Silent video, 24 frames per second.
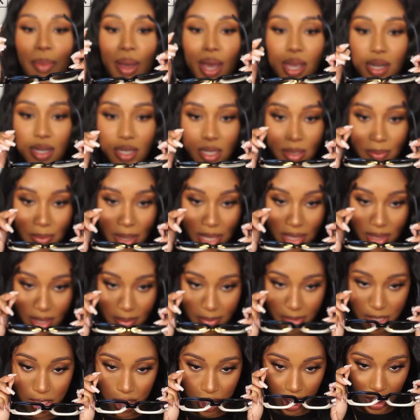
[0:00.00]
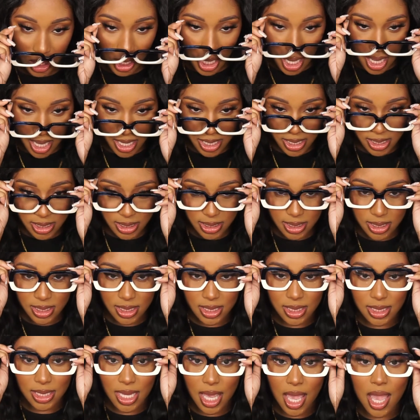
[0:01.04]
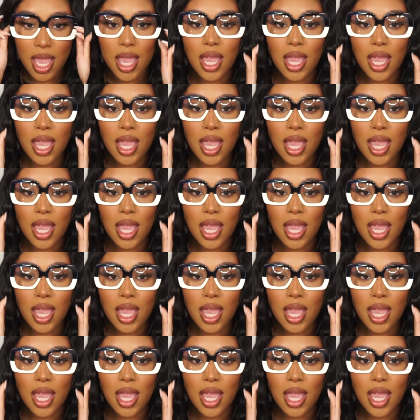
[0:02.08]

bottom. And let me show you guys.